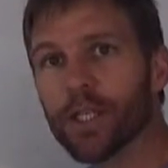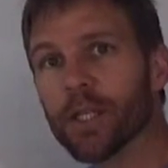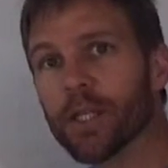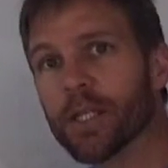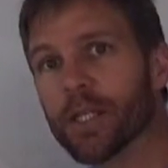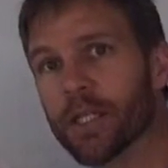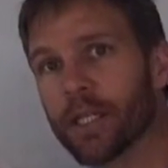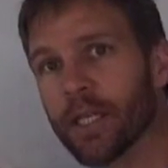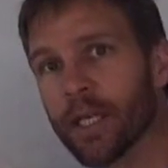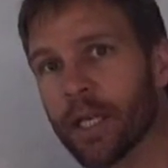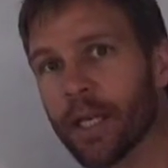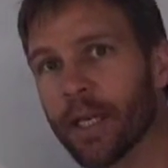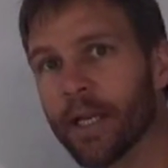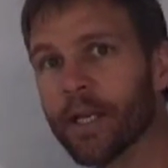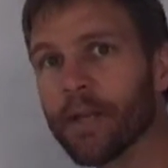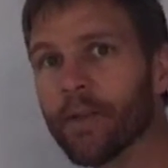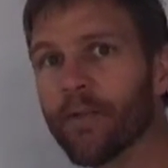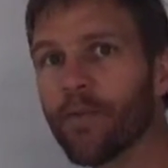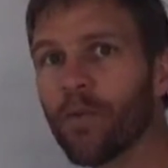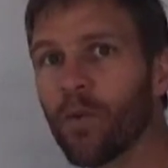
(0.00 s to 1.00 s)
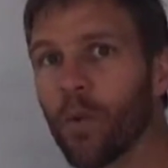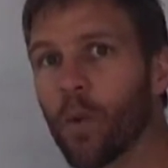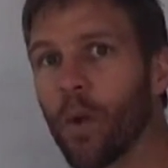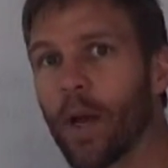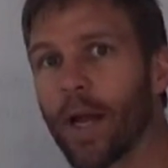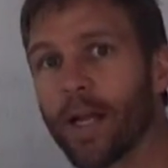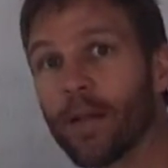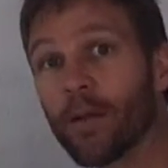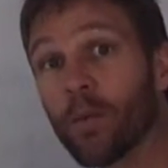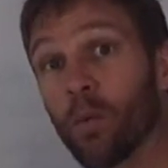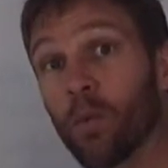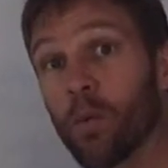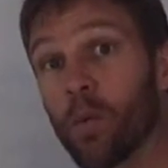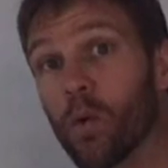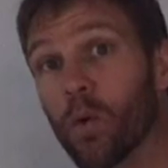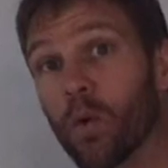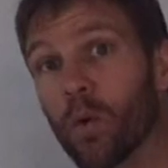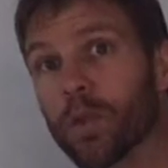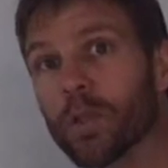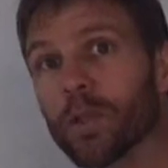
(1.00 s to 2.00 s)
in the ceiling, the floor and the
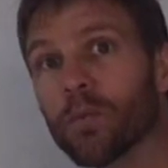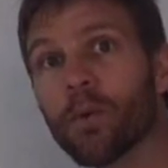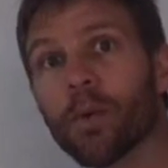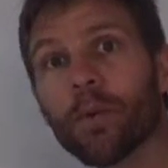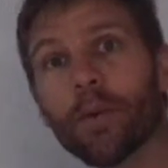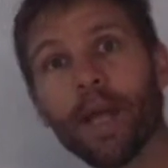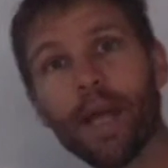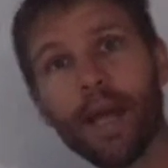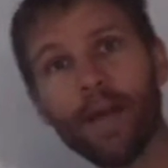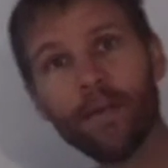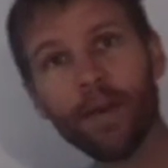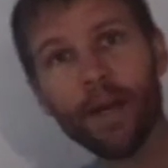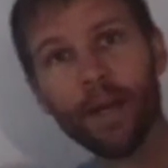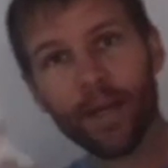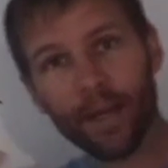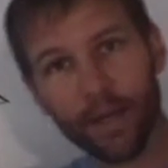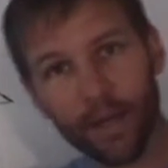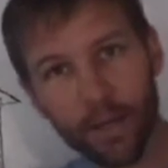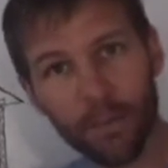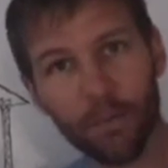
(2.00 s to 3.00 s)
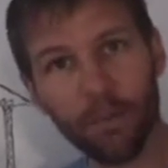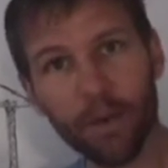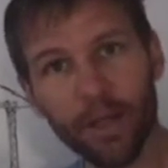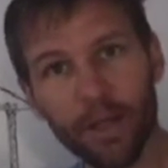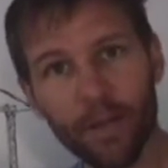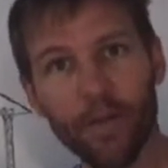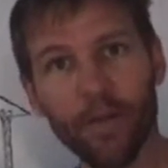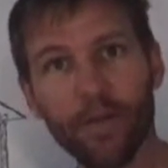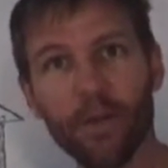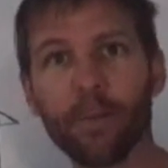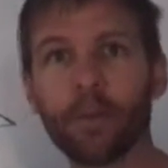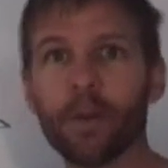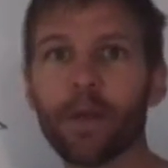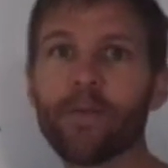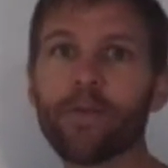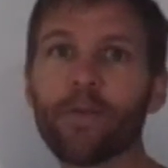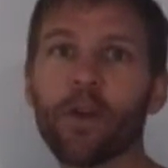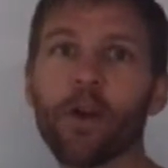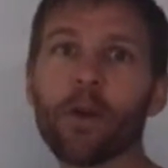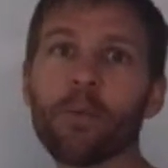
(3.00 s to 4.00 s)
walls, we would have a complete thermal
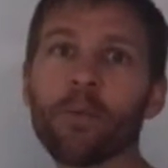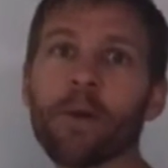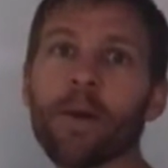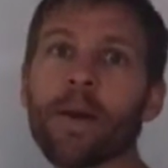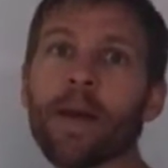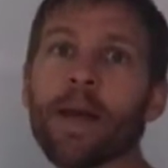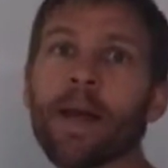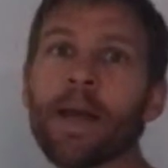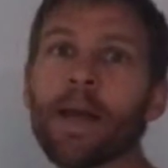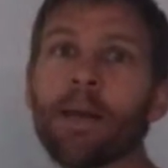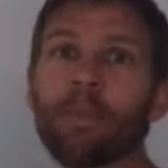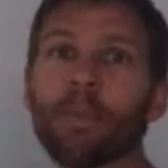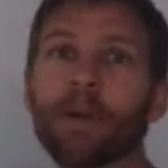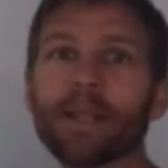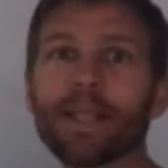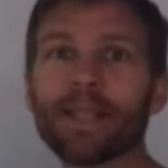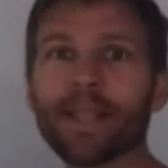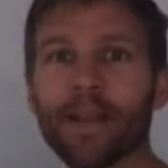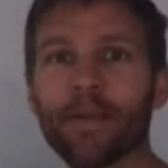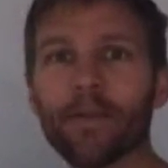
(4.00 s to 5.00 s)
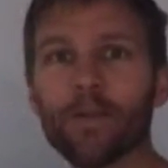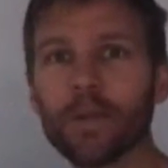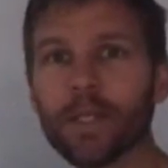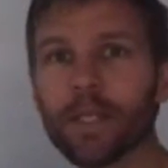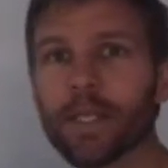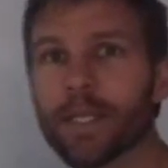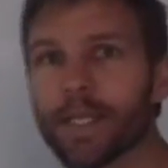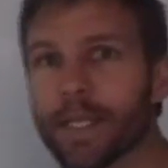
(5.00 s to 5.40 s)
envelope. But the devil's in the